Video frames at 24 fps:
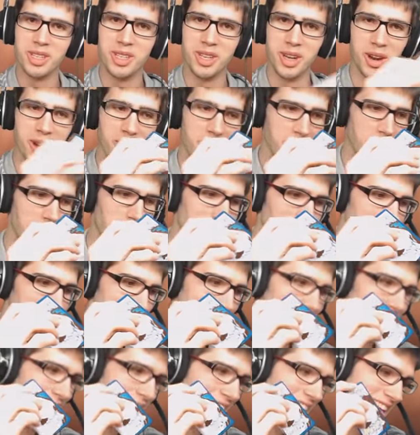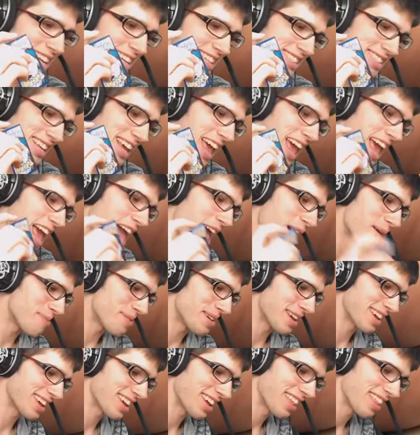Dude, that is
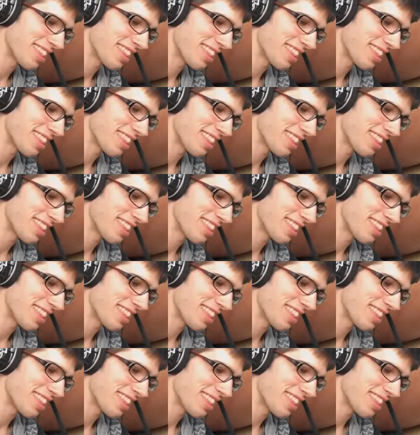epic.